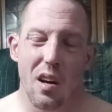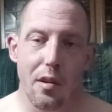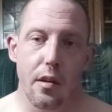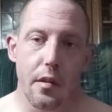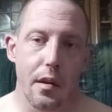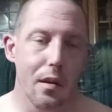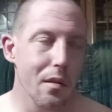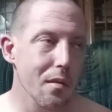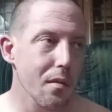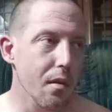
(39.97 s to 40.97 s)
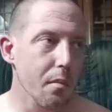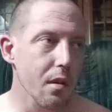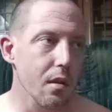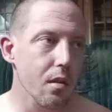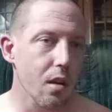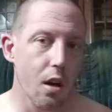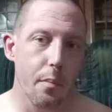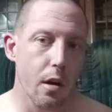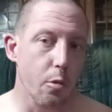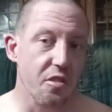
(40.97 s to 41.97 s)
other than that, I mean,
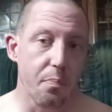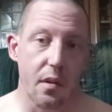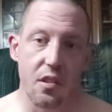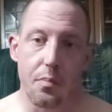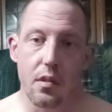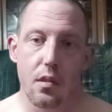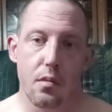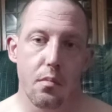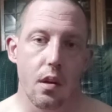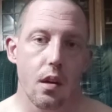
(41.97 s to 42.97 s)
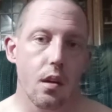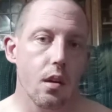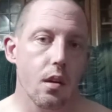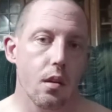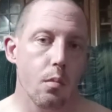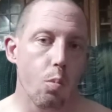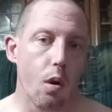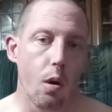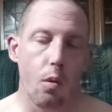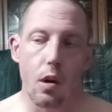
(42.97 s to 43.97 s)
everybody respects me there
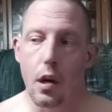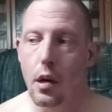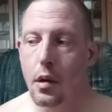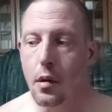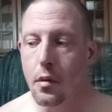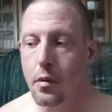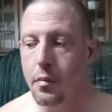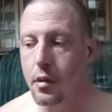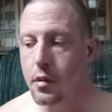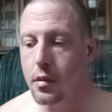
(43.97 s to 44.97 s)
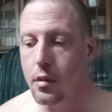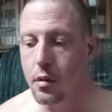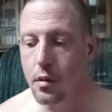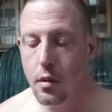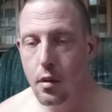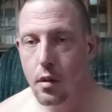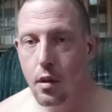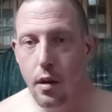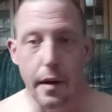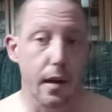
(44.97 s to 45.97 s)
where I work at and everything, and
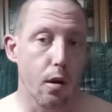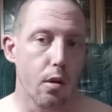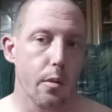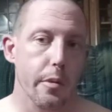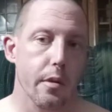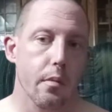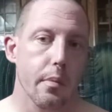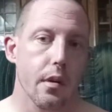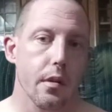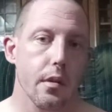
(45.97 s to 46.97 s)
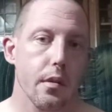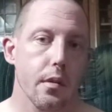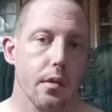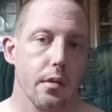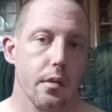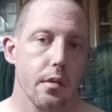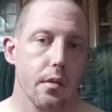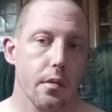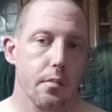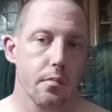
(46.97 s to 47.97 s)
I get along with everybody,
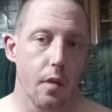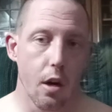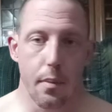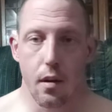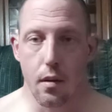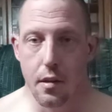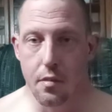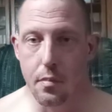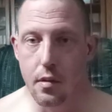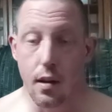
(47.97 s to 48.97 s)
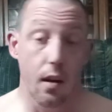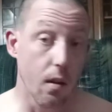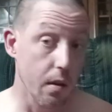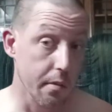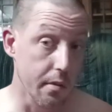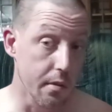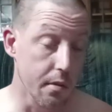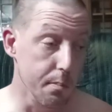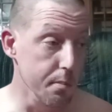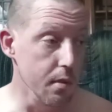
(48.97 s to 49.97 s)
and everybody likes me. I like
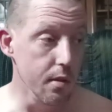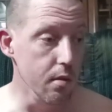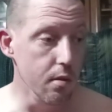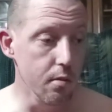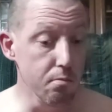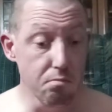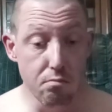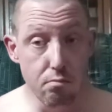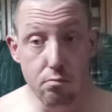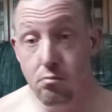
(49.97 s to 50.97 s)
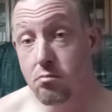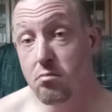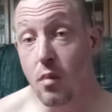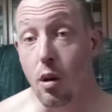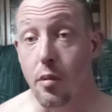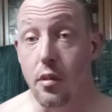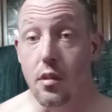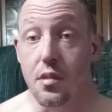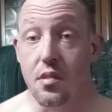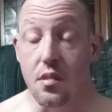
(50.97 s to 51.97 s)
them, and all
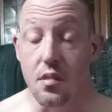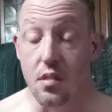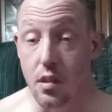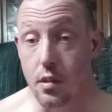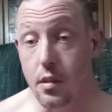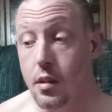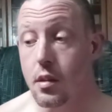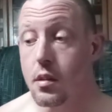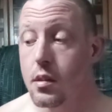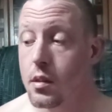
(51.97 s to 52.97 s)
there is said and done.